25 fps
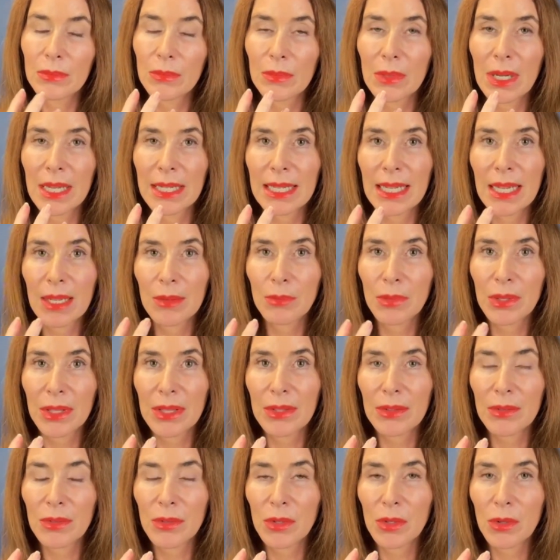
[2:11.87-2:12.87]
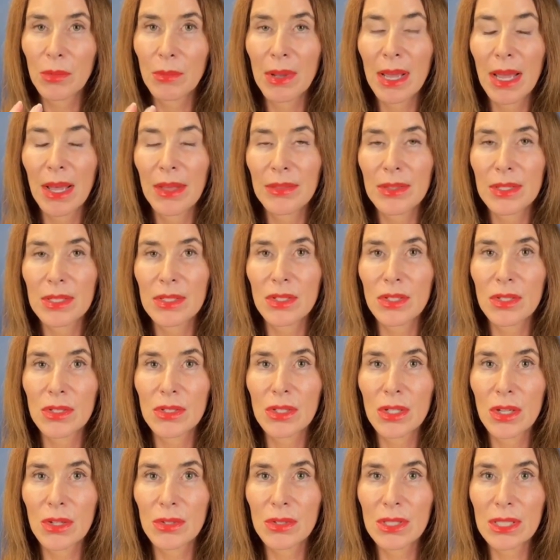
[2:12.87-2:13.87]
again, breathing through your mouth is
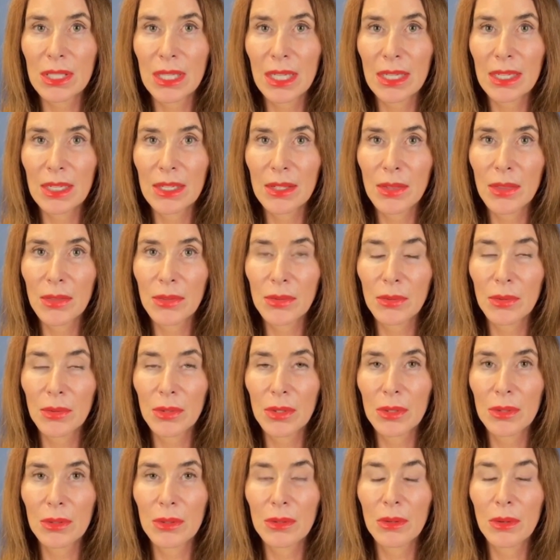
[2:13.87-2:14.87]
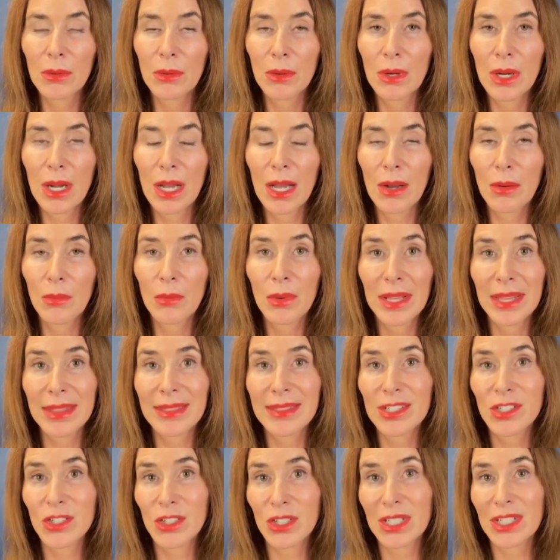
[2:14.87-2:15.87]
associated through uh, with
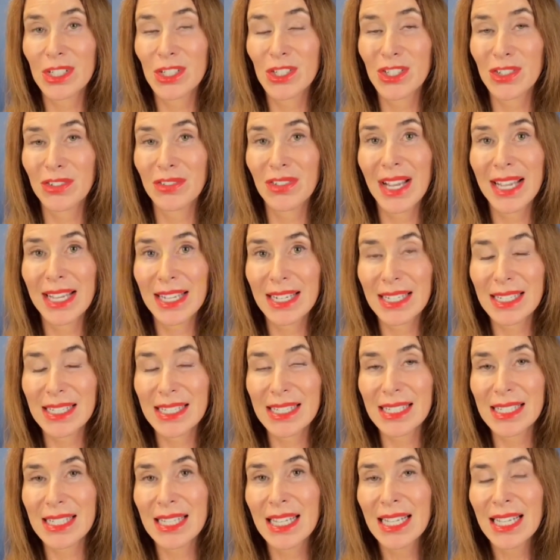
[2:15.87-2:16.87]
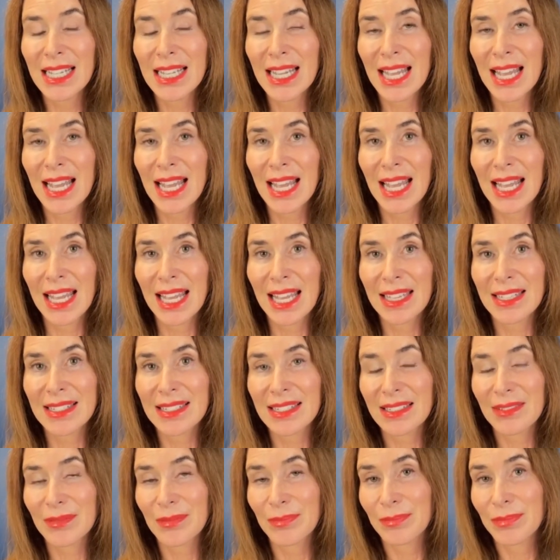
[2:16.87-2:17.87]
gingivitis,
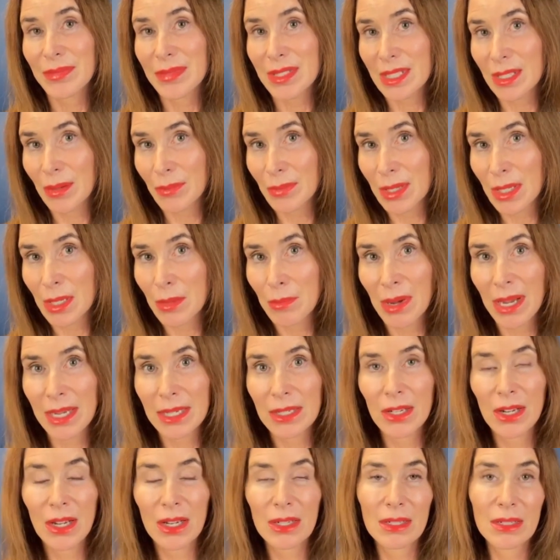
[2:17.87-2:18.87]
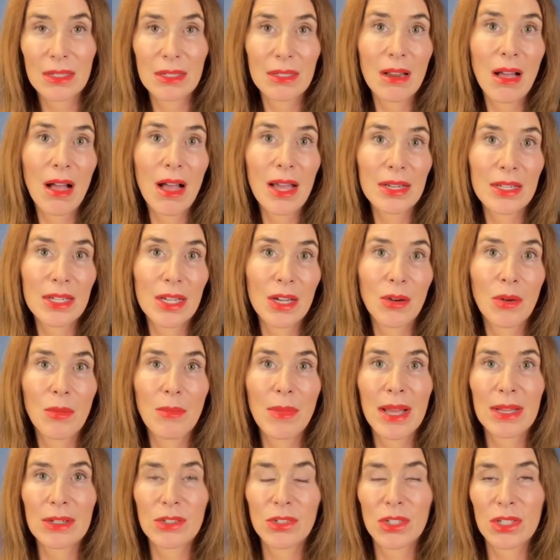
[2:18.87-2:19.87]
and something you might not know
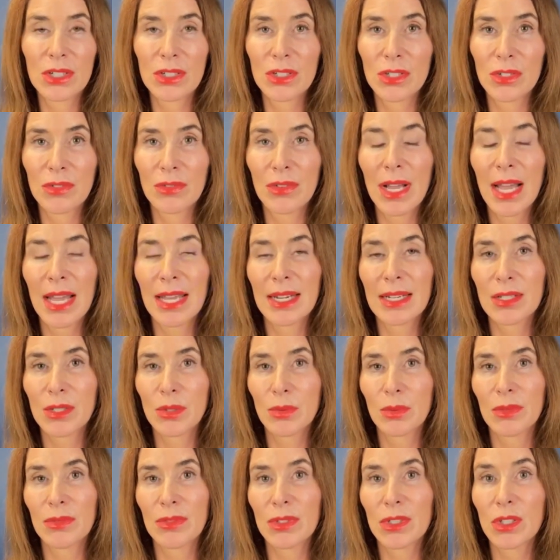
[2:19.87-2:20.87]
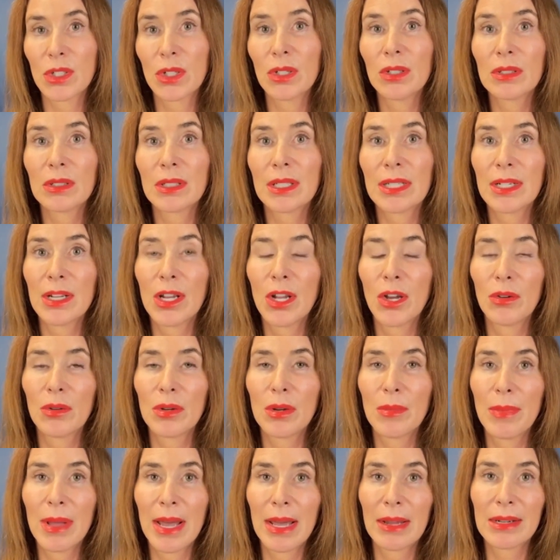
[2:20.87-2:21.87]
about gingivitis, we've certainly known
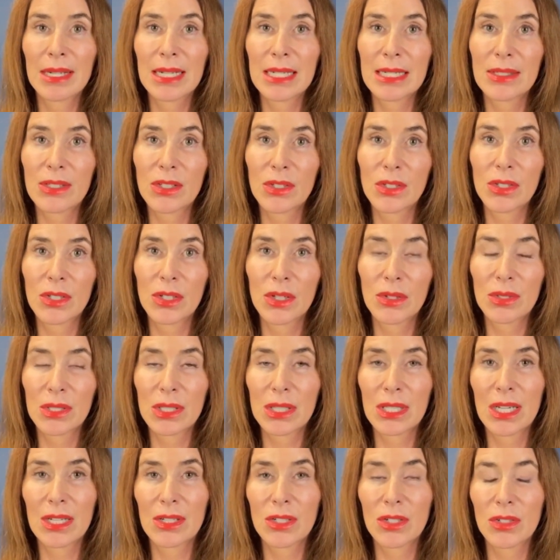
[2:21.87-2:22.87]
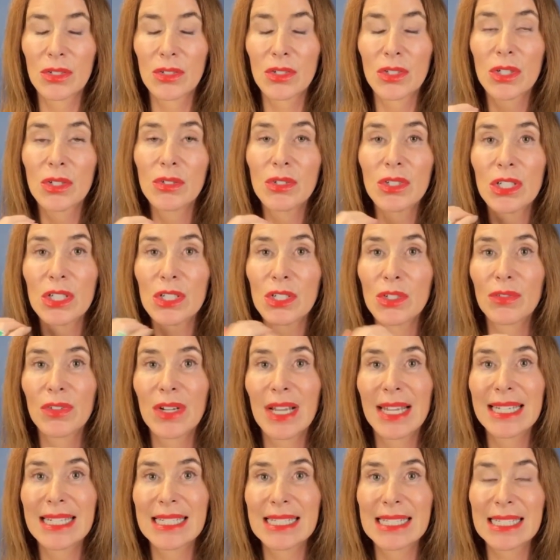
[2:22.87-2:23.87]
about its association. So
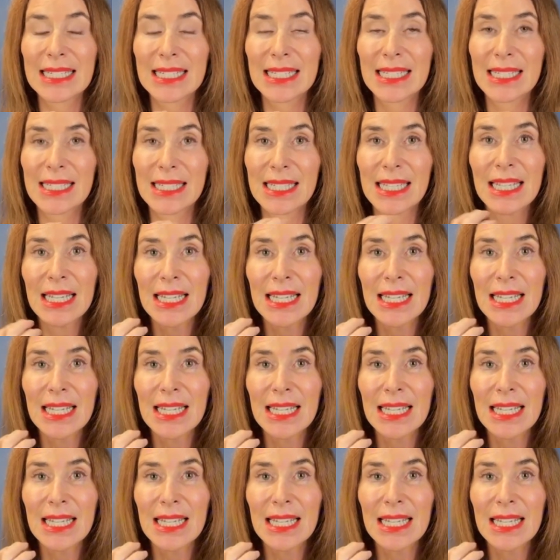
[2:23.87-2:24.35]
gingivitis is